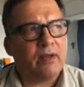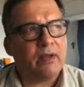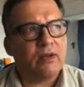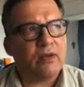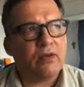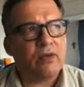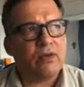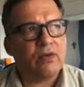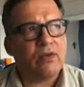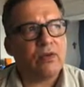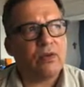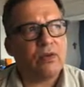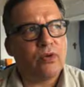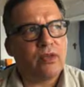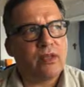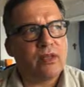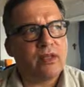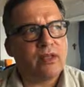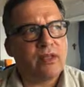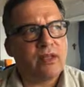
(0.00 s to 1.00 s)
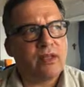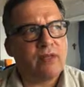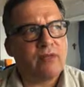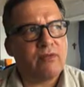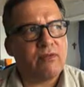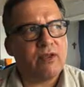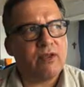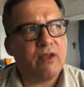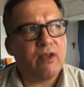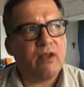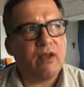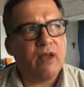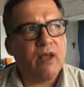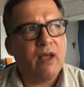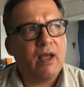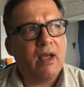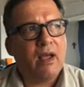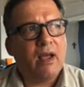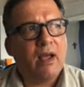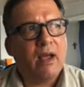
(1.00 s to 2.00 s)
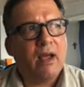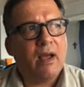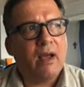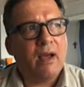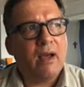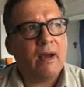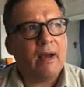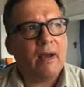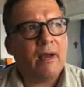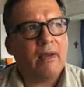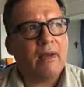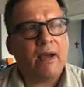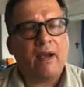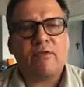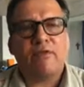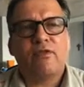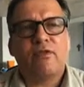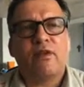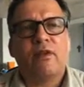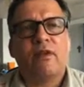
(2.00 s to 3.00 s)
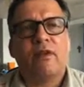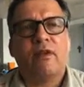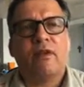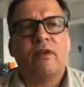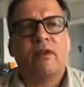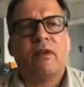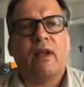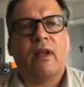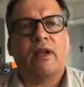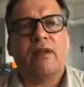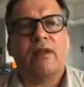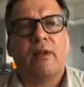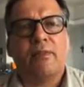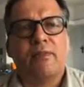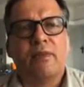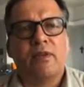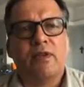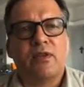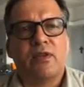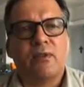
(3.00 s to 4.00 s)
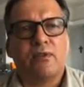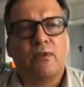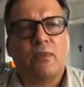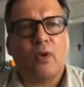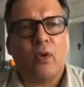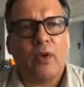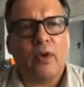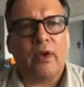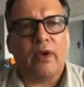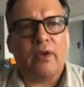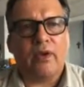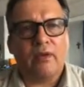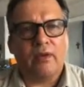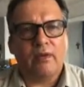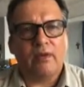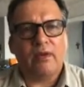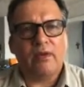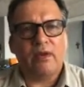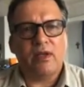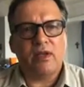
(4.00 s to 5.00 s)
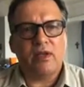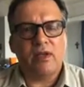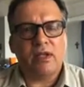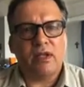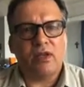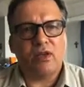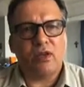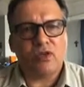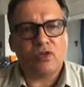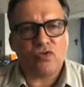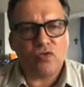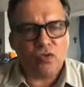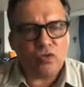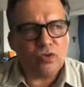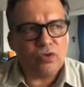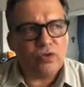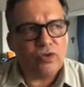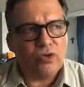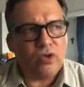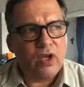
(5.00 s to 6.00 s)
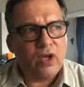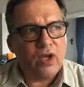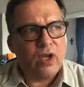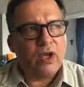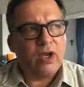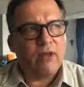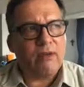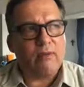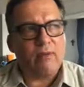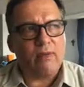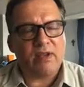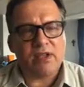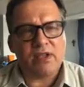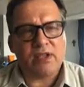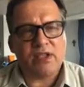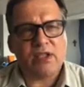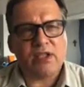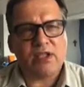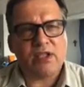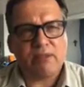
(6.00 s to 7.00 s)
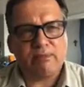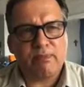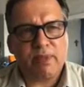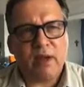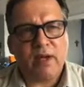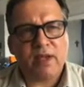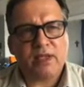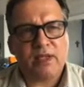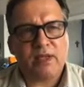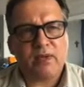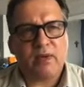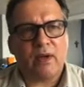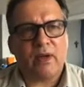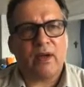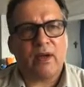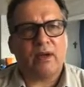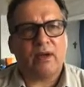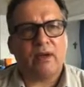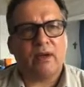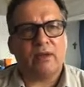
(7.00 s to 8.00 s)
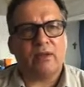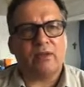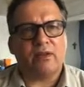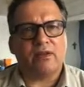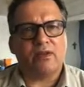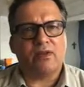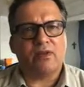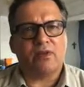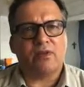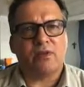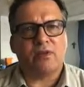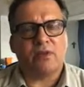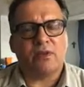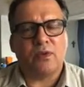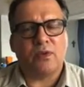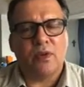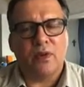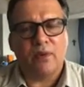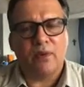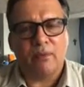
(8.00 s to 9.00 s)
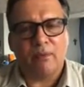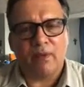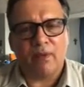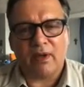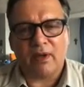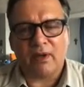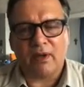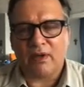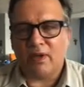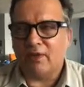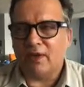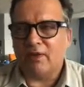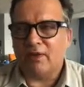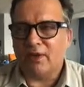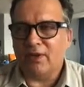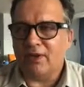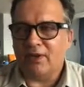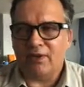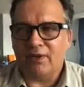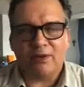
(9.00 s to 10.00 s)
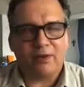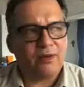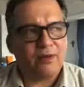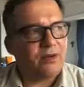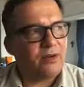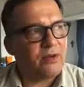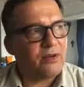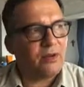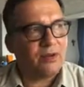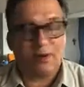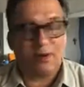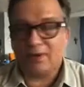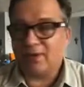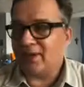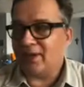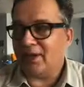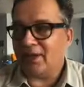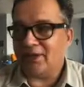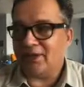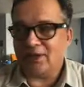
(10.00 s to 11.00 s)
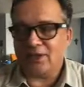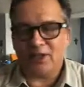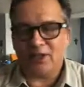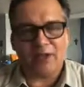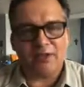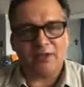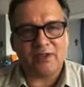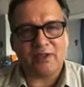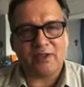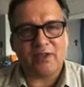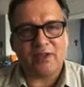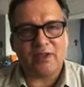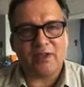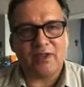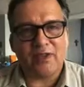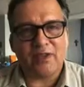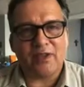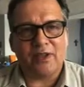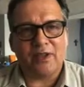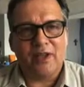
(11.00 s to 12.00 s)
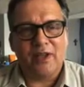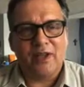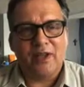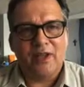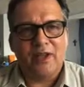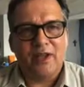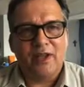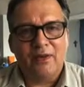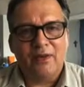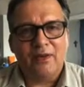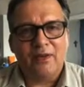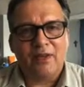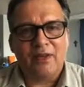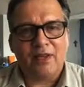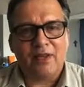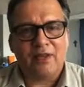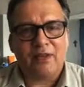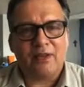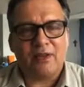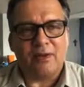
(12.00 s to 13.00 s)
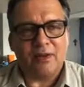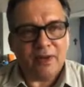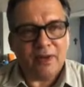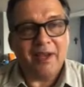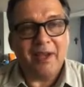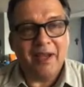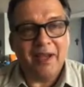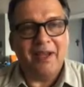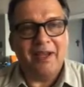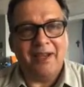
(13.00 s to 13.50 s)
who told us that we have to adopt a boy. He's 10 years old. The mother just passed away, and so Micah and I looked at each other, and then we said, okay,